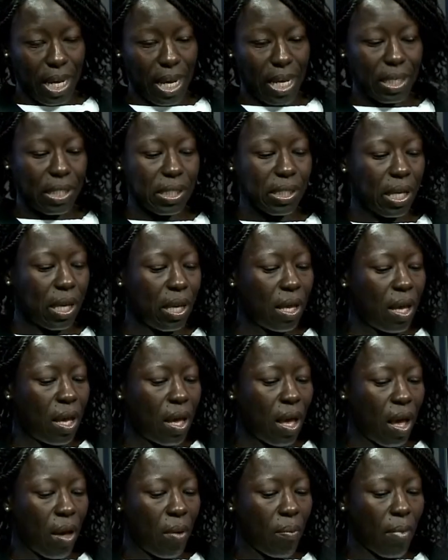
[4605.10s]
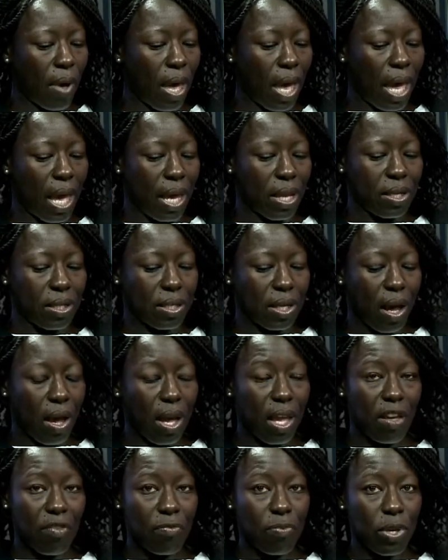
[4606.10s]
place. And
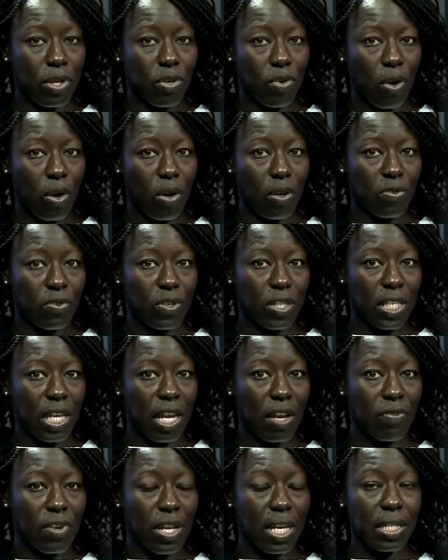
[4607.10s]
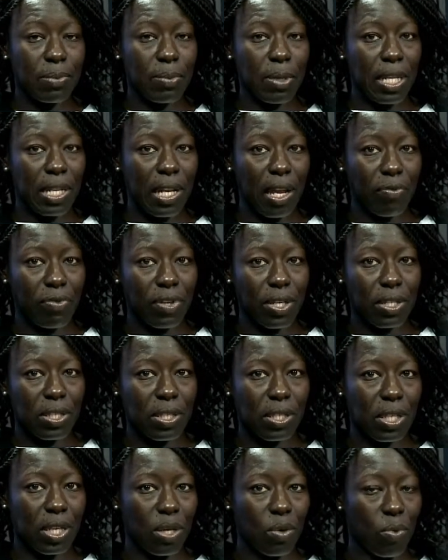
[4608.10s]
I have been your host for this evening. It's been lovely
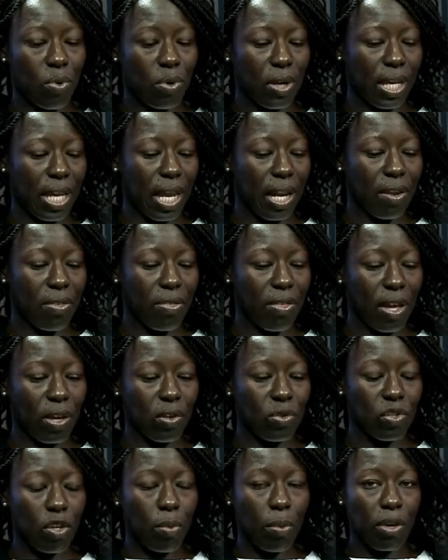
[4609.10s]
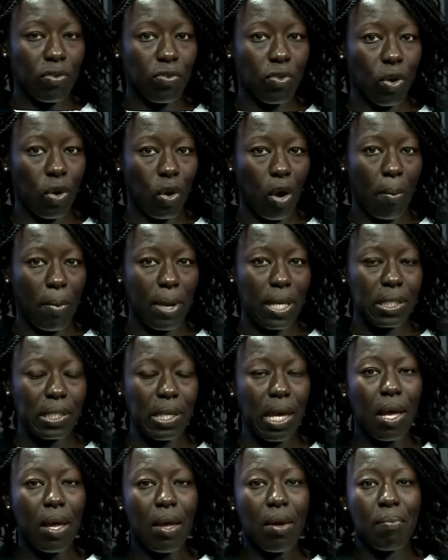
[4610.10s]
to see you all again, and thank you so much for your
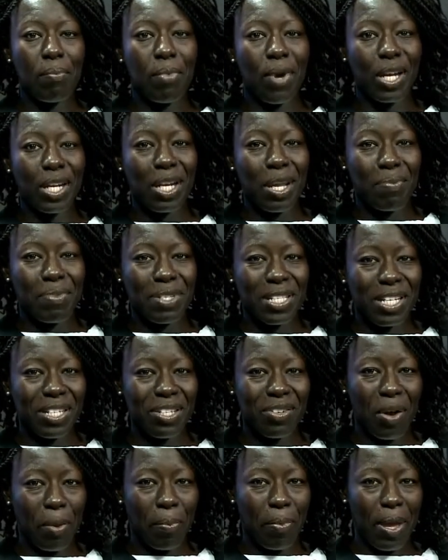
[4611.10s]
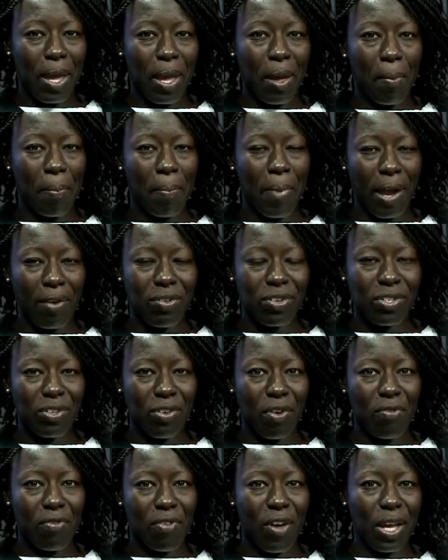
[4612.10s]
comments. My name is Linda Appiah,
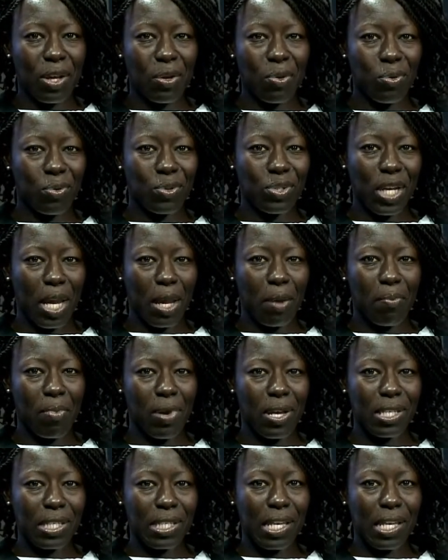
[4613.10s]
barrister at Vine Court Chambers.